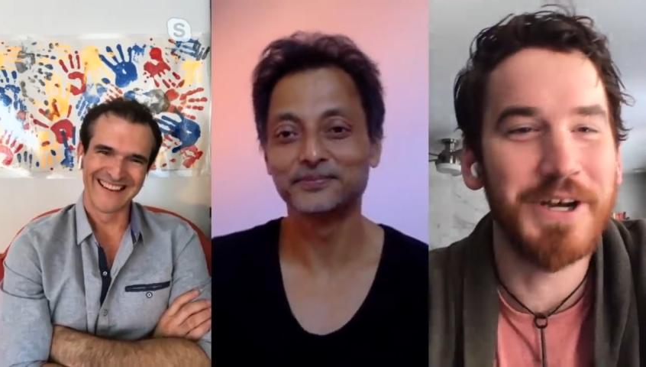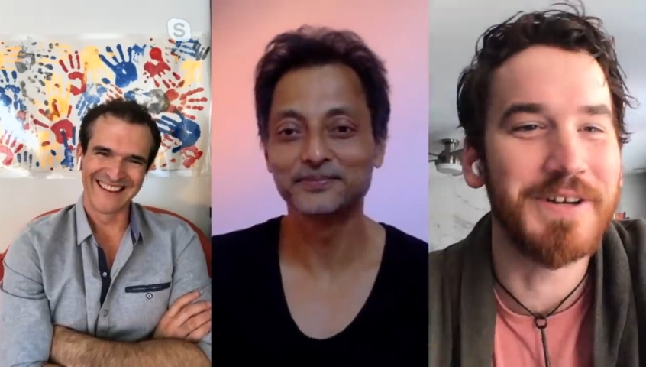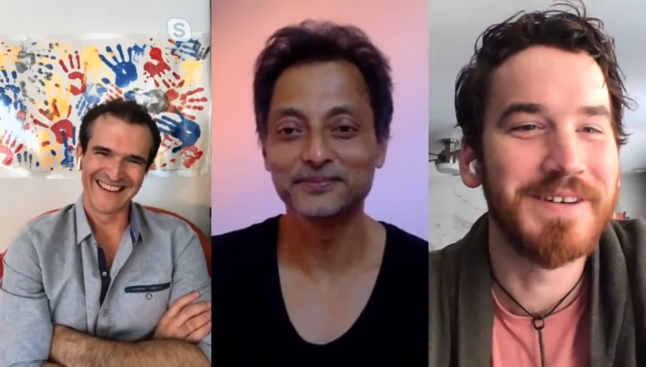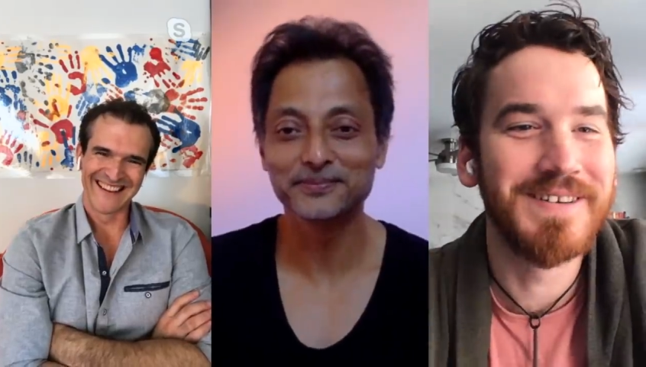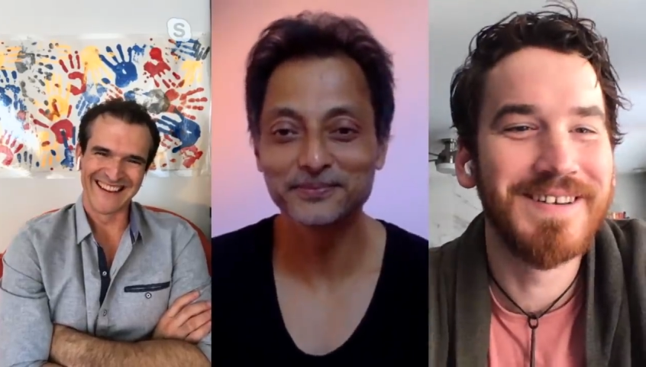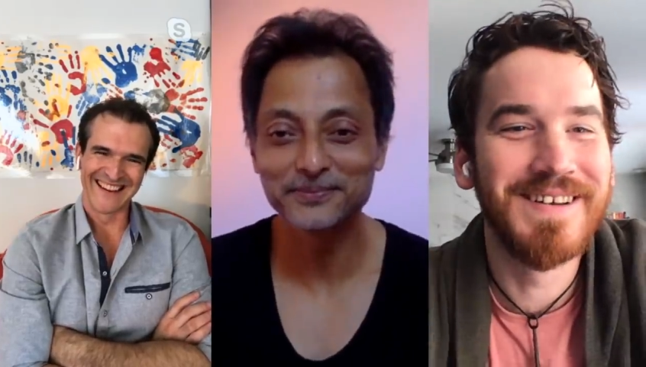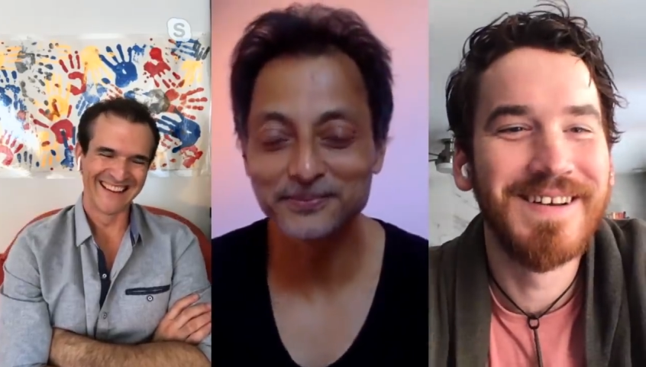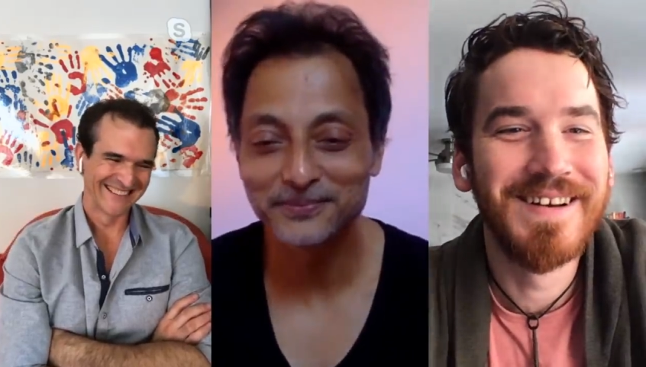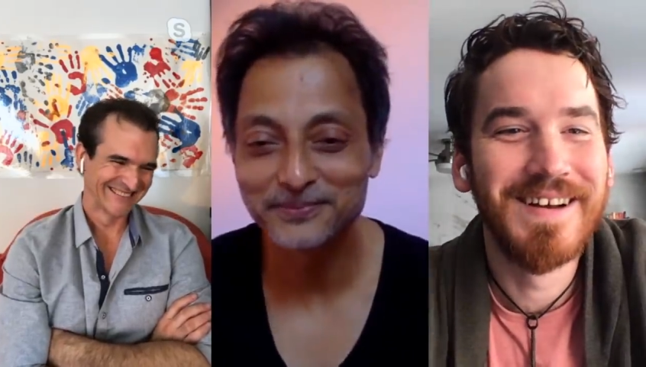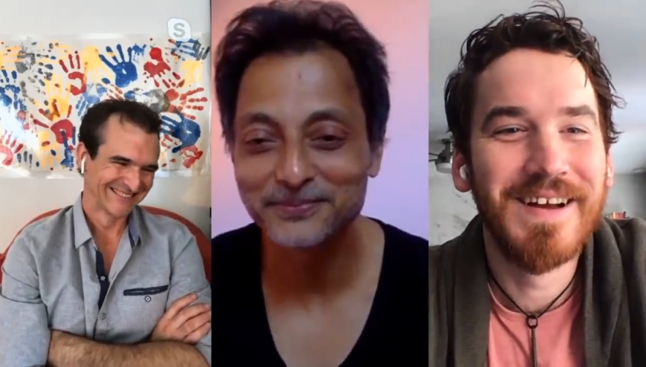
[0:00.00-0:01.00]
Speaker 1: Good.
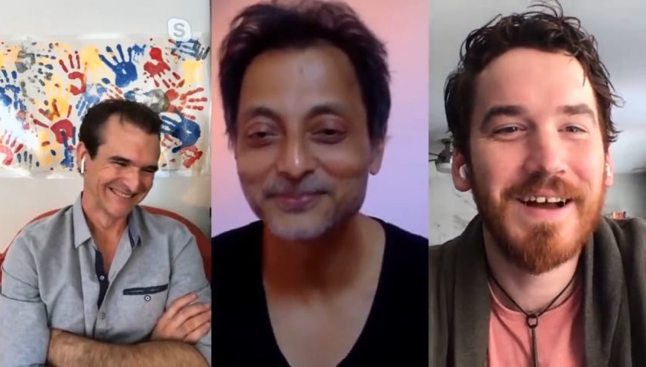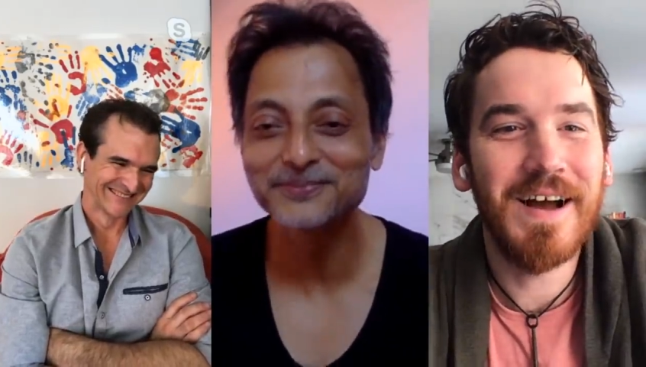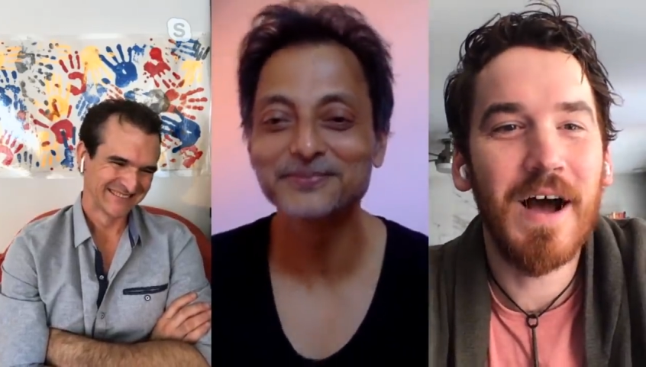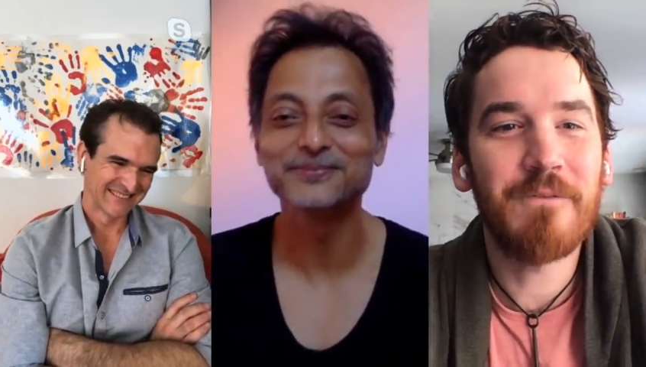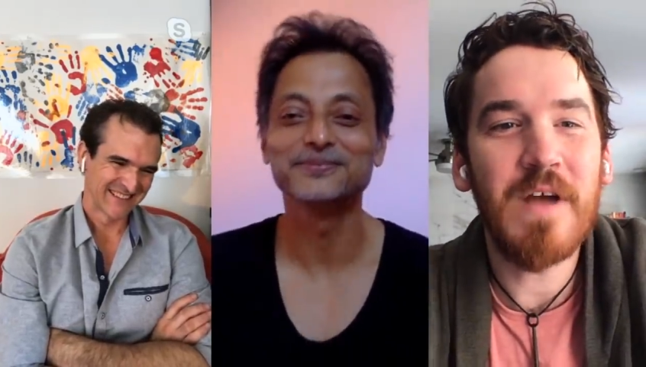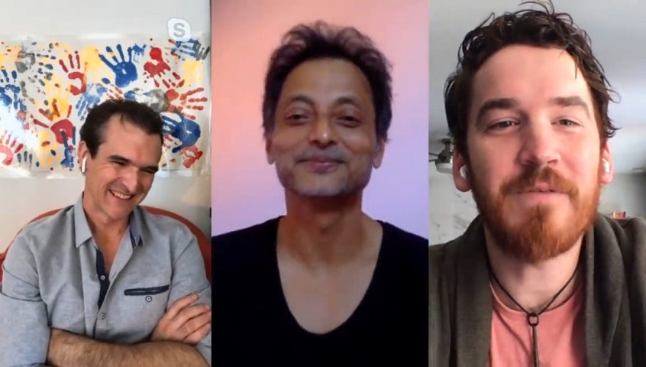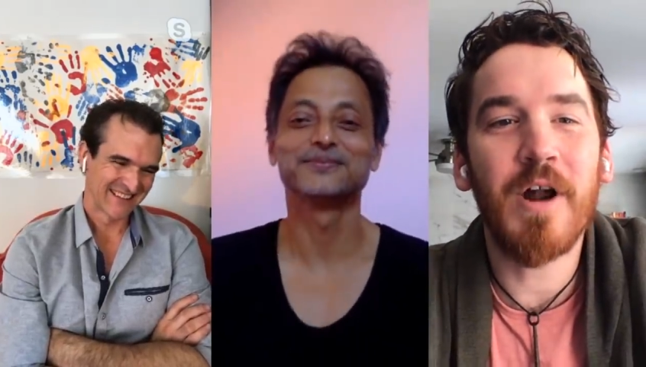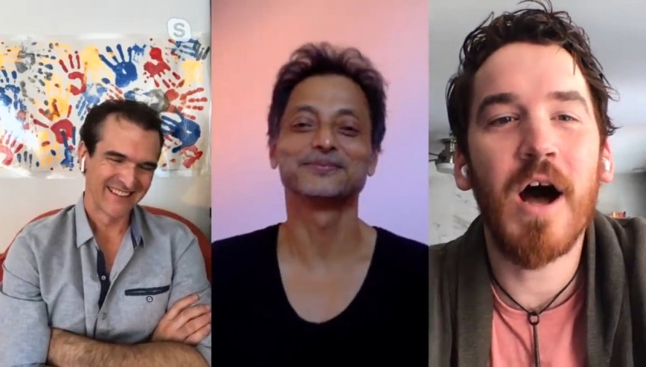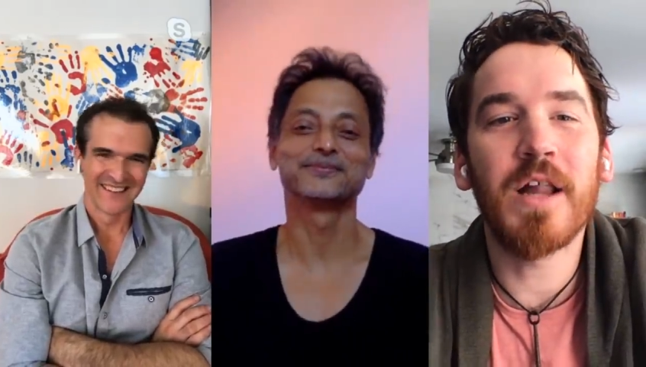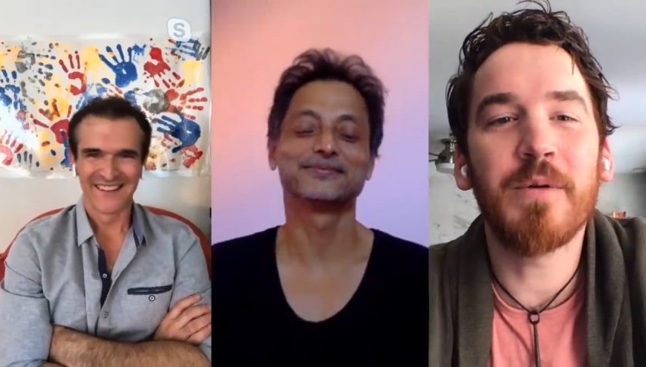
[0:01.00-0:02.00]

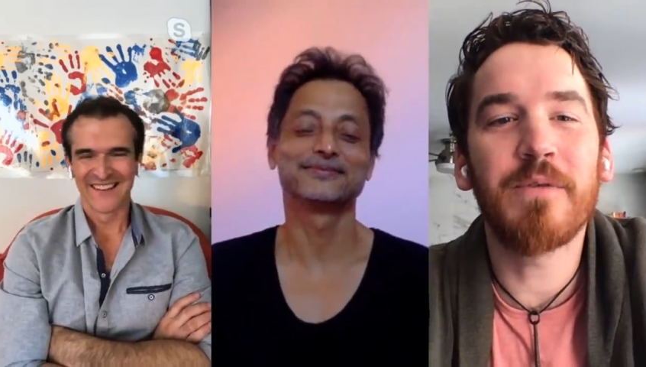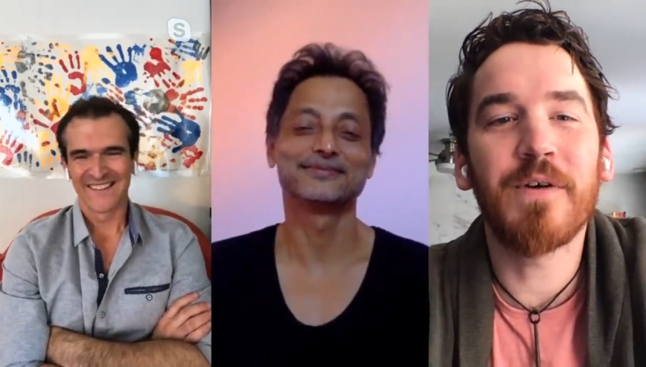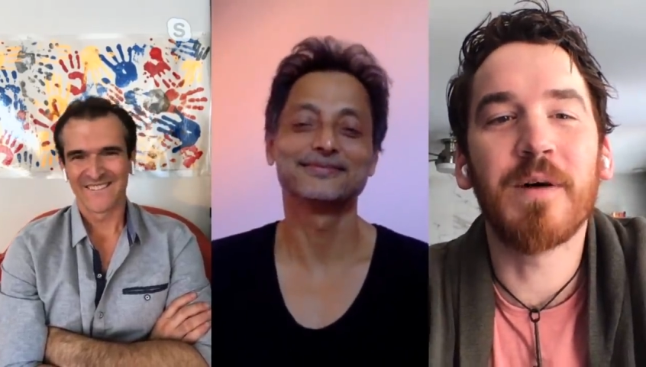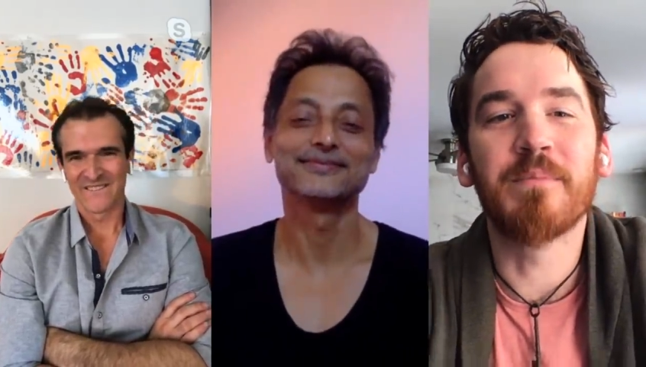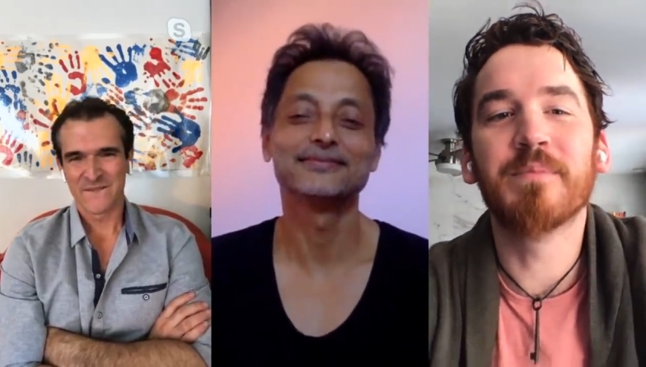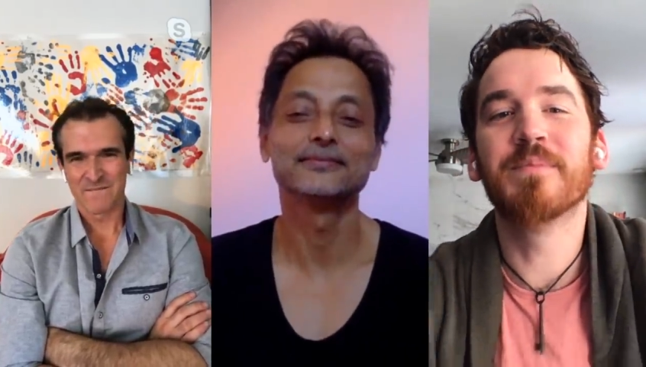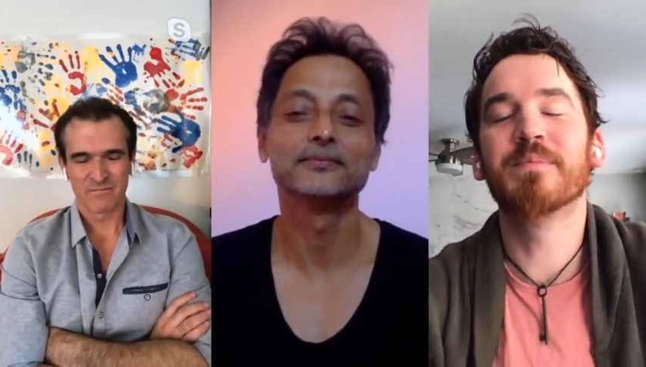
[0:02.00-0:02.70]
Favorite Hollywood film?